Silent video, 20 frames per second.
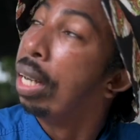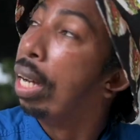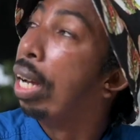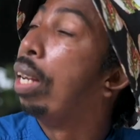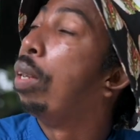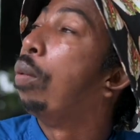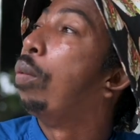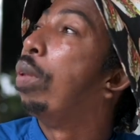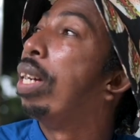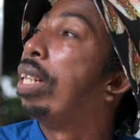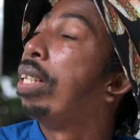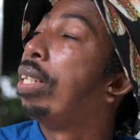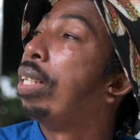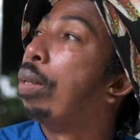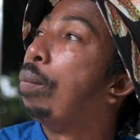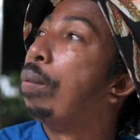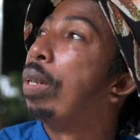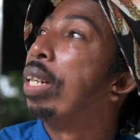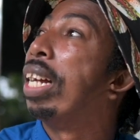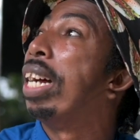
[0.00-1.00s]
Anyway,
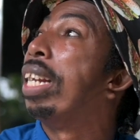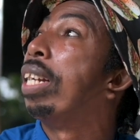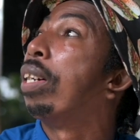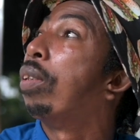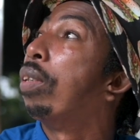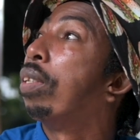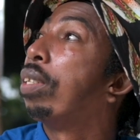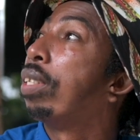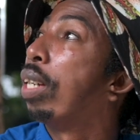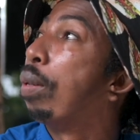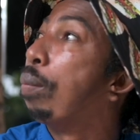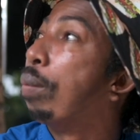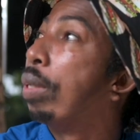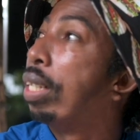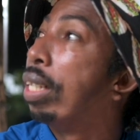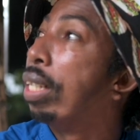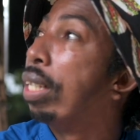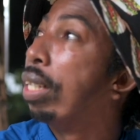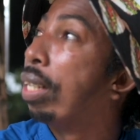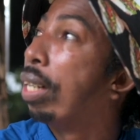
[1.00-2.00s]
still, I'm glad you come check me
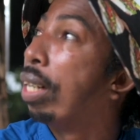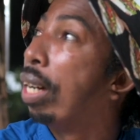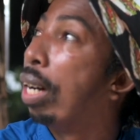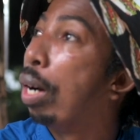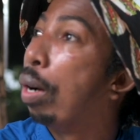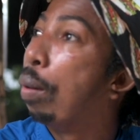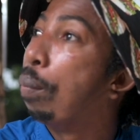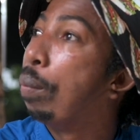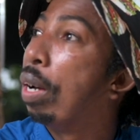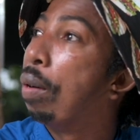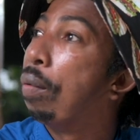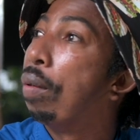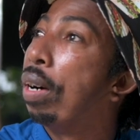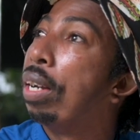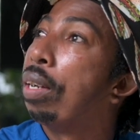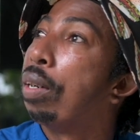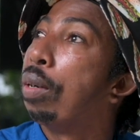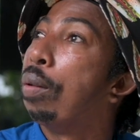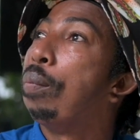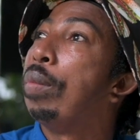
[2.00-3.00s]
still, because I
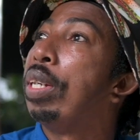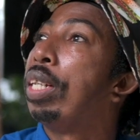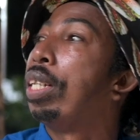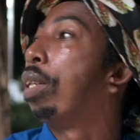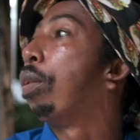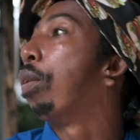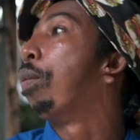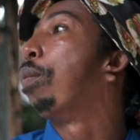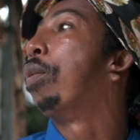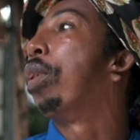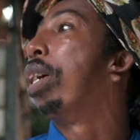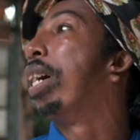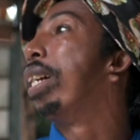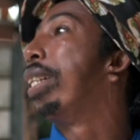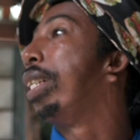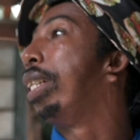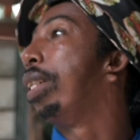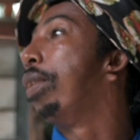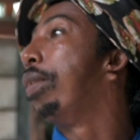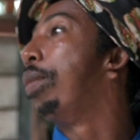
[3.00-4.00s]
want to come mission and
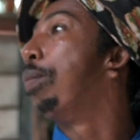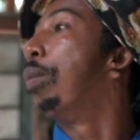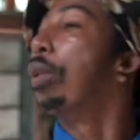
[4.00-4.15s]
want to do it.